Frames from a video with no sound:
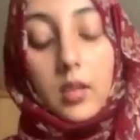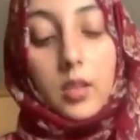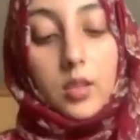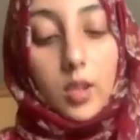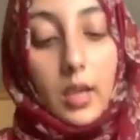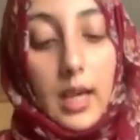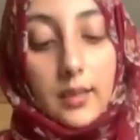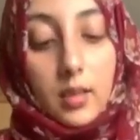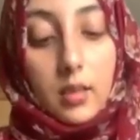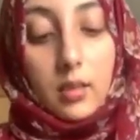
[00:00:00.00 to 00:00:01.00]
So
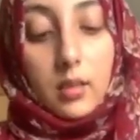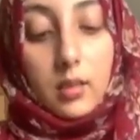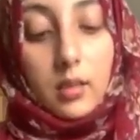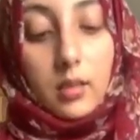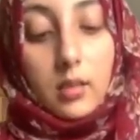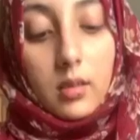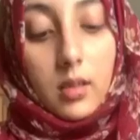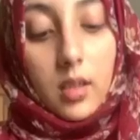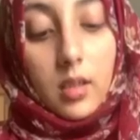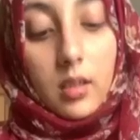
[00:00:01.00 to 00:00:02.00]
add
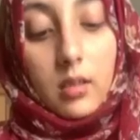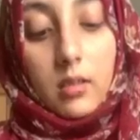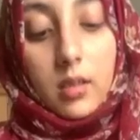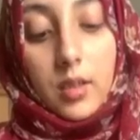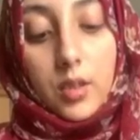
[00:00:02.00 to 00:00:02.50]
another